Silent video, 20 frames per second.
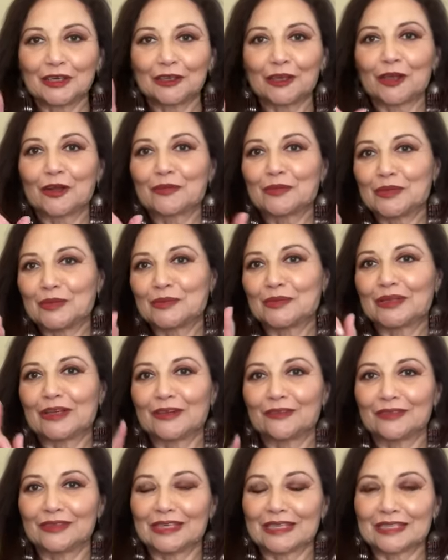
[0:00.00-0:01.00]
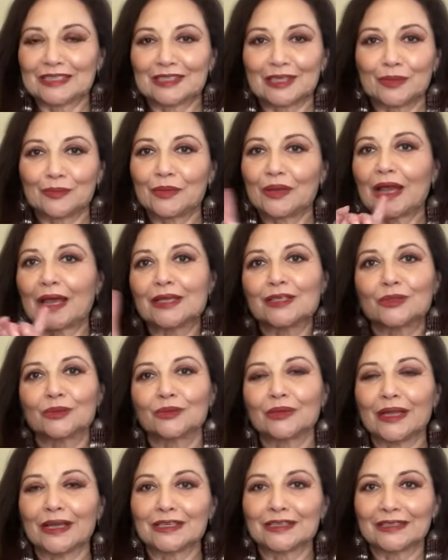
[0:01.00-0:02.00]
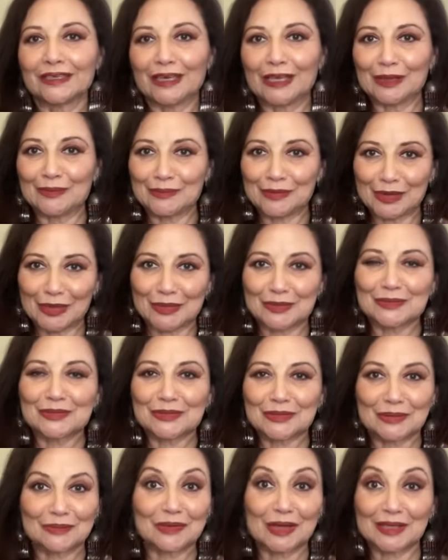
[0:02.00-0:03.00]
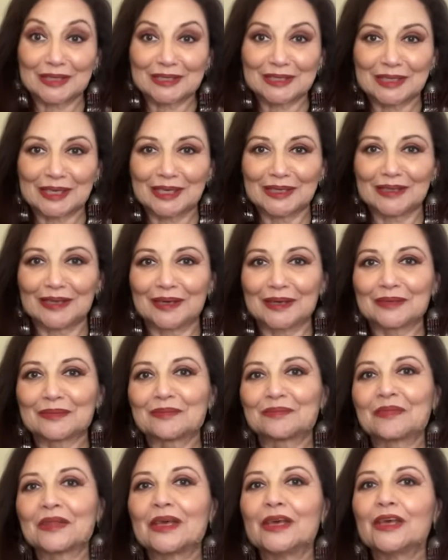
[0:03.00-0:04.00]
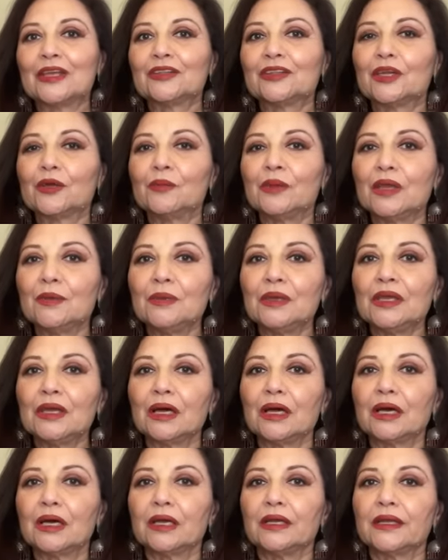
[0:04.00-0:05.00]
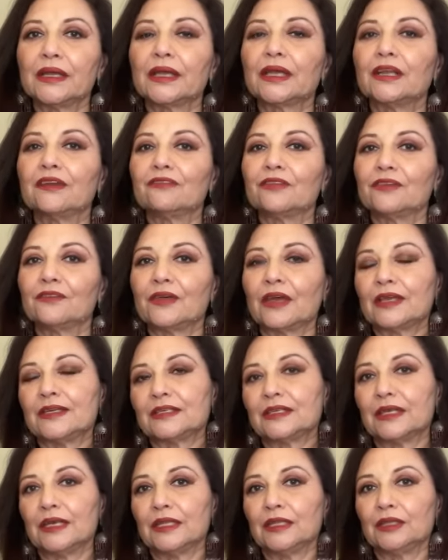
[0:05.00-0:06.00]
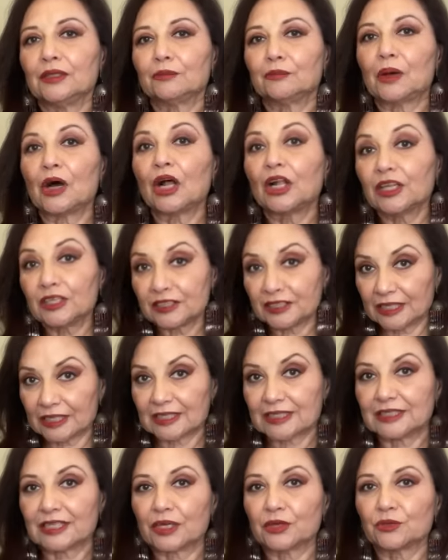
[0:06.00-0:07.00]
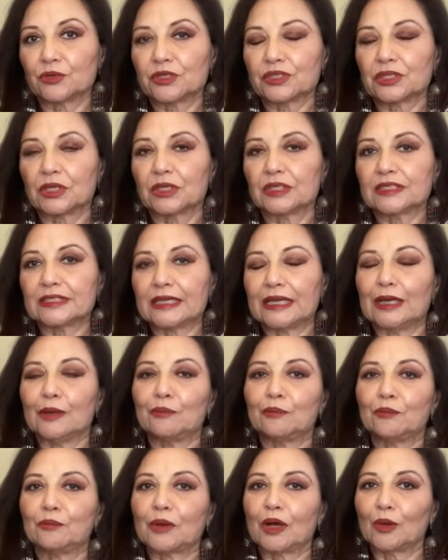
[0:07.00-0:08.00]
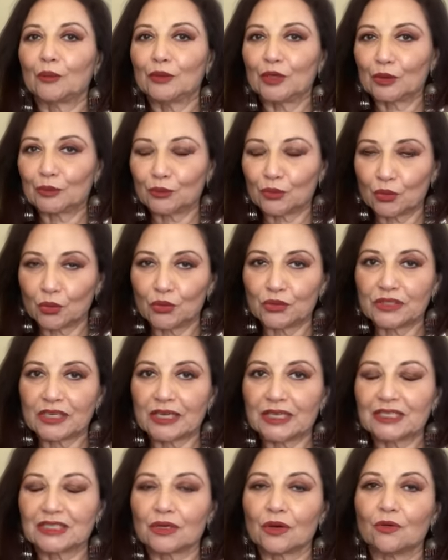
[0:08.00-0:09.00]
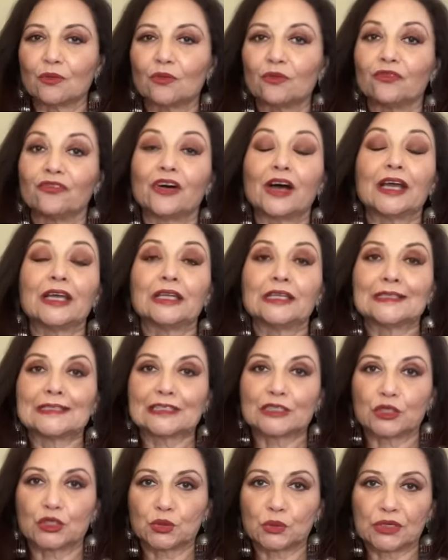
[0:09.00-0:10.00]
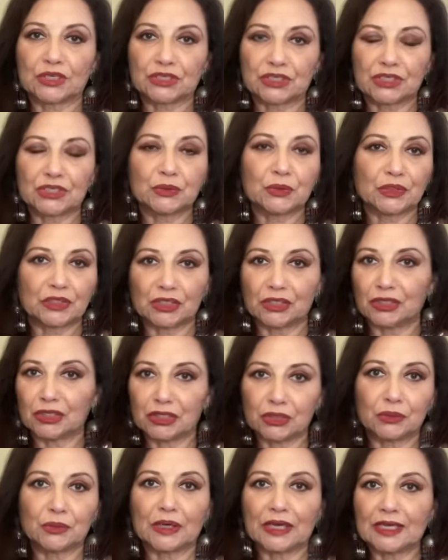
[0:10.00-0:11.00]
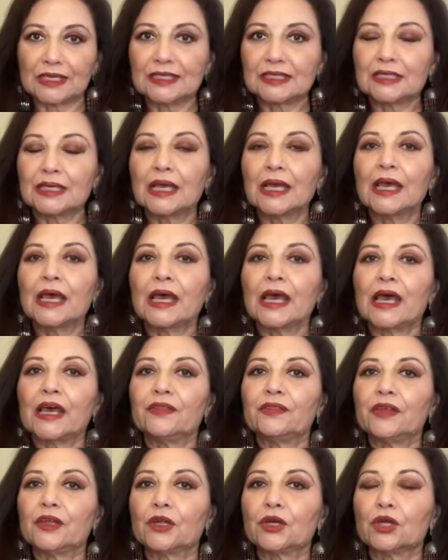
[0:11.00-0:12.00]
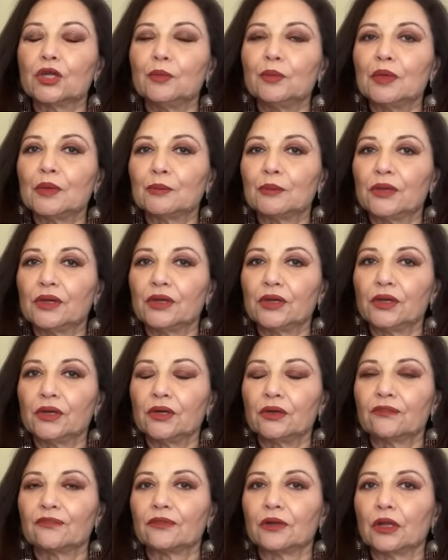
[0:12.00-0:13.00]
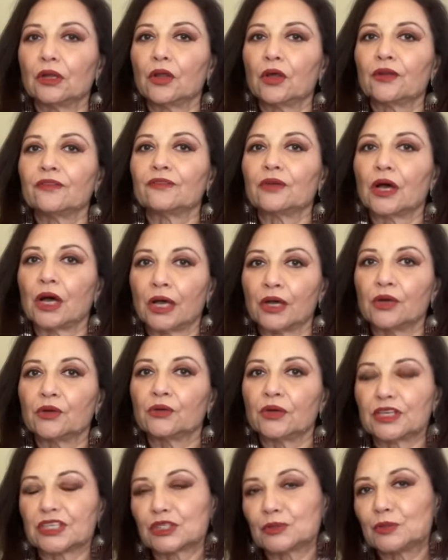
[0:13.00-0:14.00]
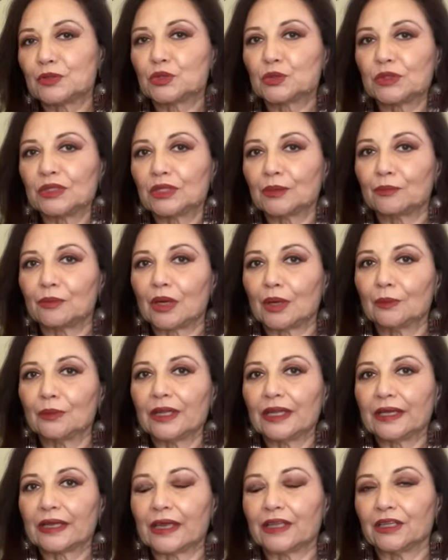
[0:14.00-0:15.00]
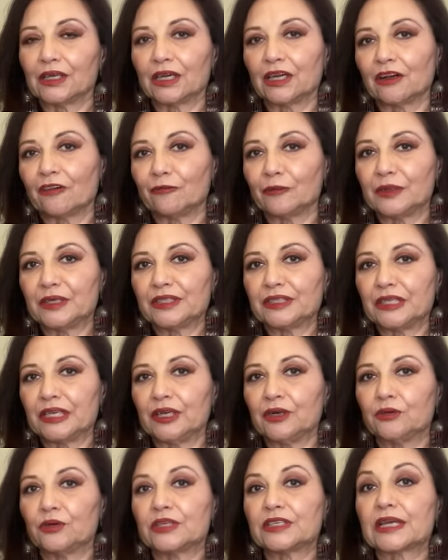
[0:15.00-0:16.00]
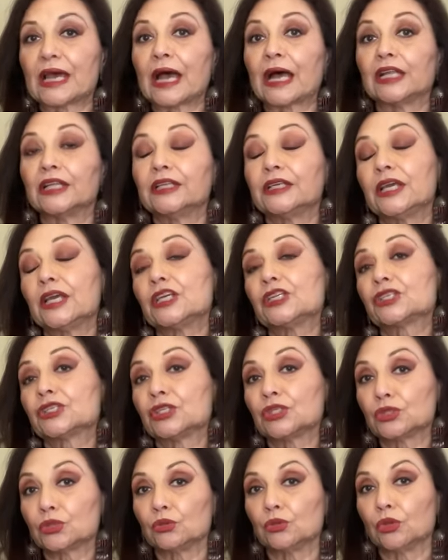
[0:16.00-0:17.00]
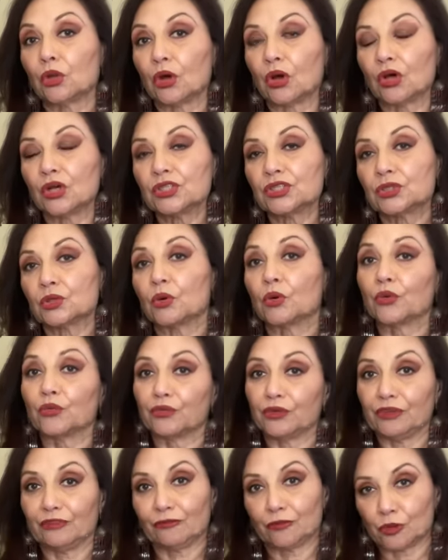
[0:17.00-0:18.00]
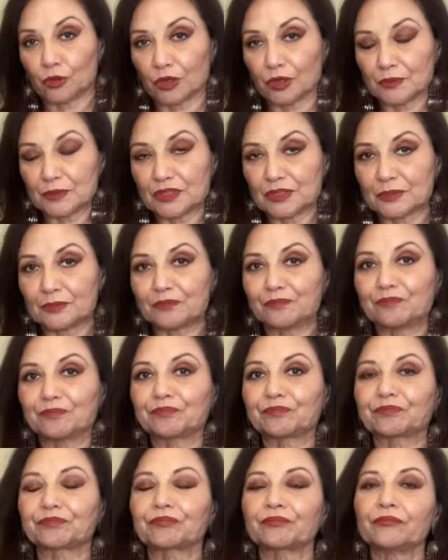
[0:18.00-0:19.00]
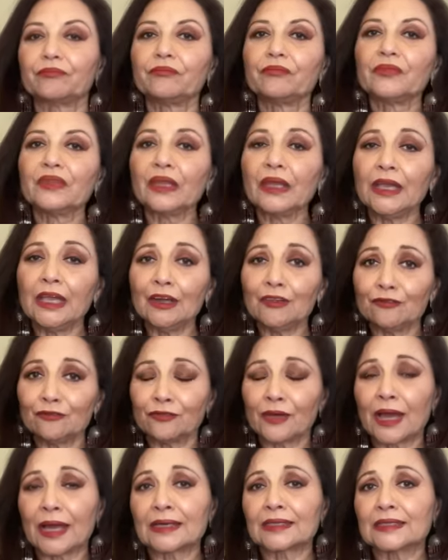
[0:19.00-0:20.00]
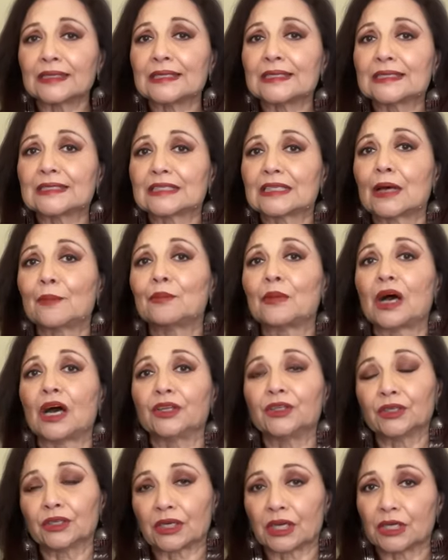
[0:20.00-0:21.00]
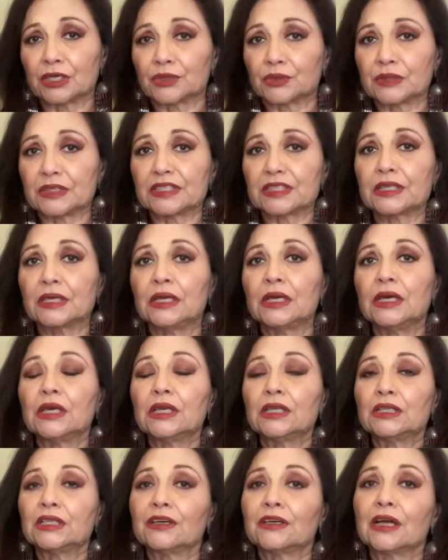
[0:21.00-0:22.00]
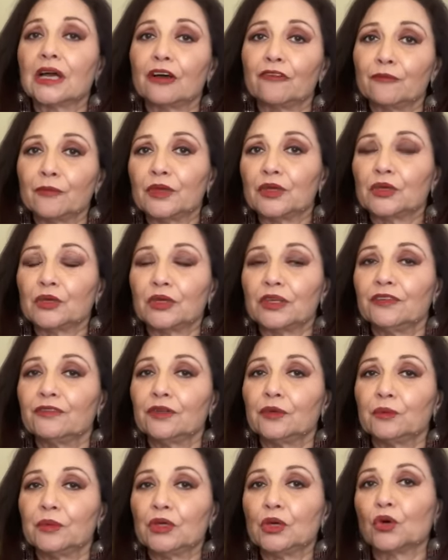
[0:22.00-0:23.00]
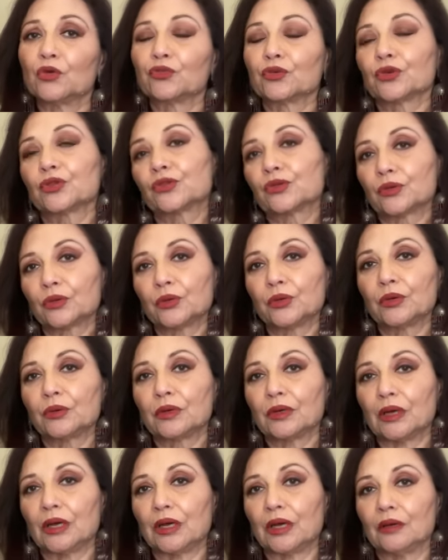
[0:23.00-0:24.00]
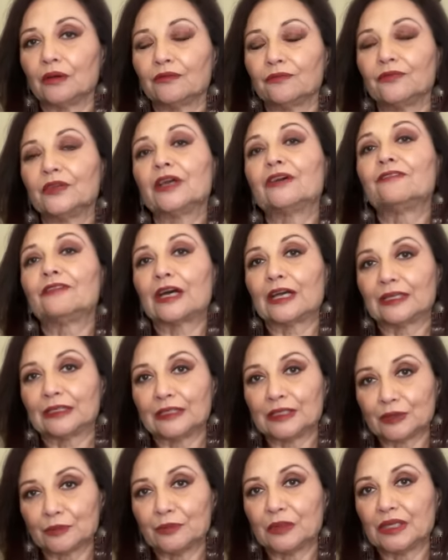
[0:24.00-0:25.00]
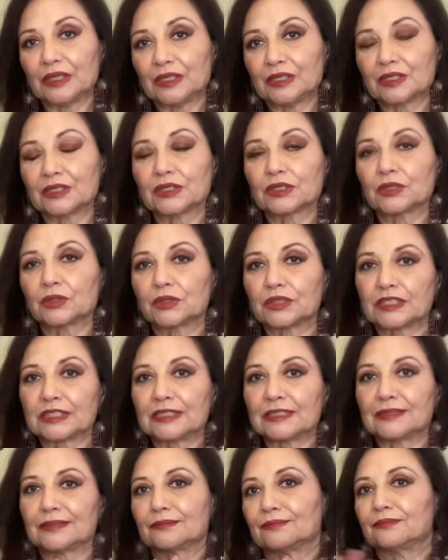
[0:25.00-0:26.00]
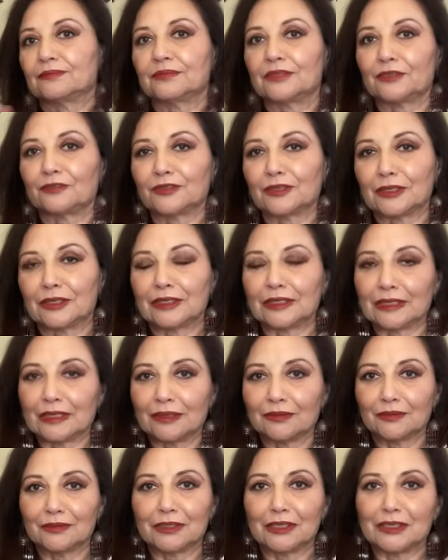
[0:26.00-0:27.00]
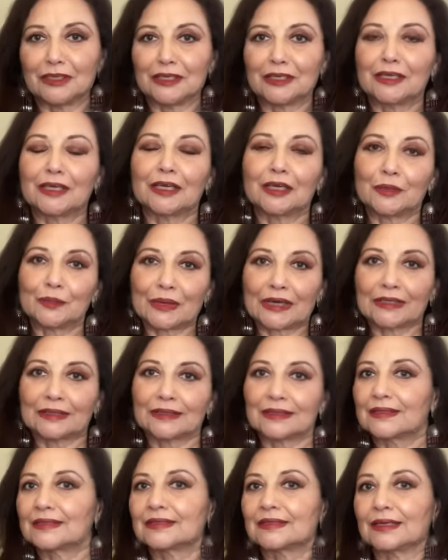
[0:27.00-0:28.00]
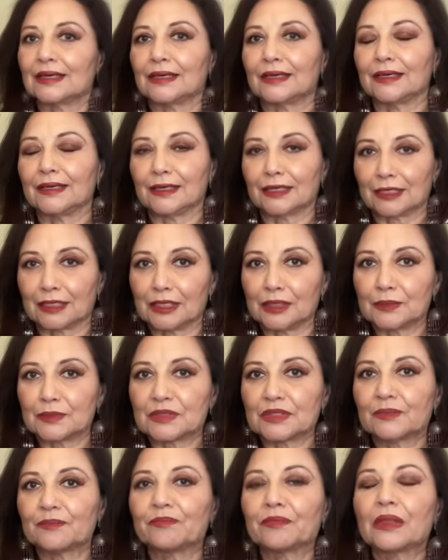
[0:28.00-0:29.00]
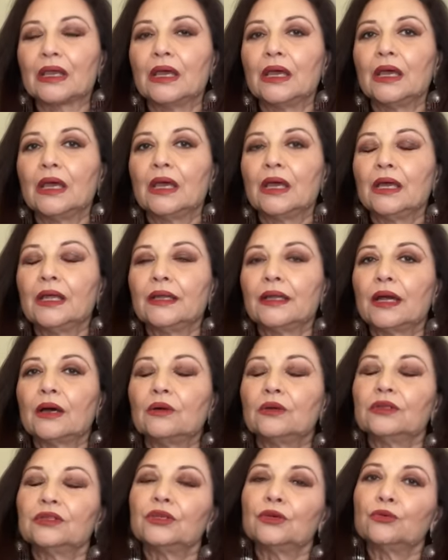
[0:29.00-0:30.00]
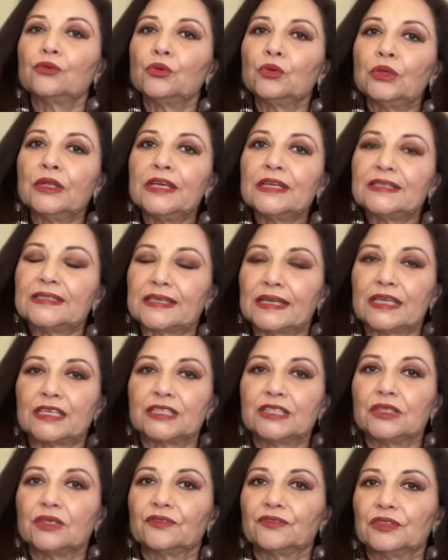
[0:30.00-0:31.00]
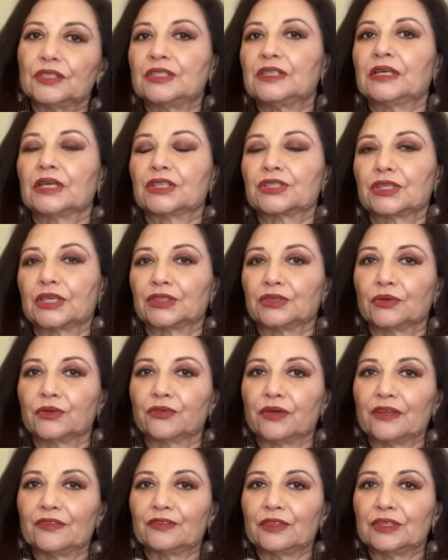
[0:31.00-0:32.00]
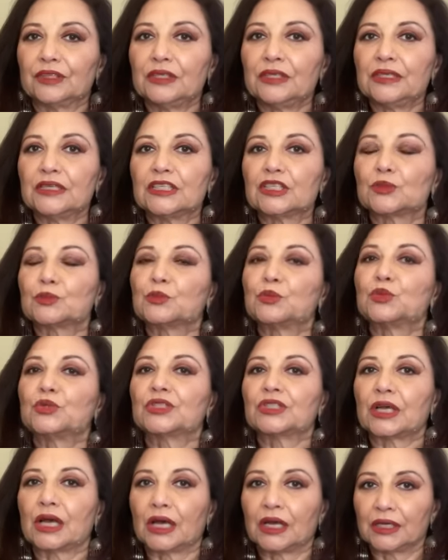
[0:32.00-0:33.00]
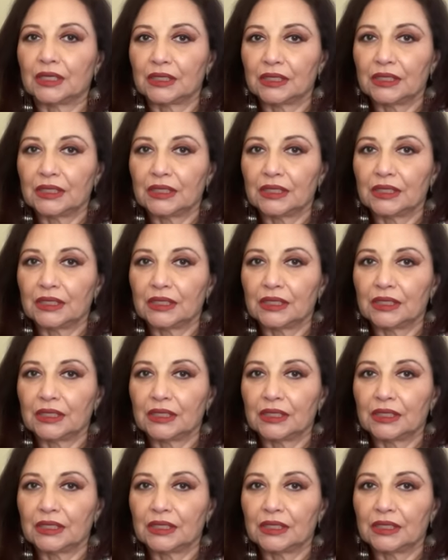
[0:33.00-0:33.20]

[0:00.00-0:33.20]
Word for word: a lot of people have guessed that, but I don't like to name names, so I'm not saying that. There may be a negative event in politics that results in public protests or violent situations within the US, and there could be a period of a lot of unrest between the public and the government in retaliation to laws or reforms. In fact, in some other countries, the government could even be overthrown uh, via violent means. So, this is definitely indicated by this uh, eclipse. Now, the ruling deity of the Nakshatra Revati is Pusan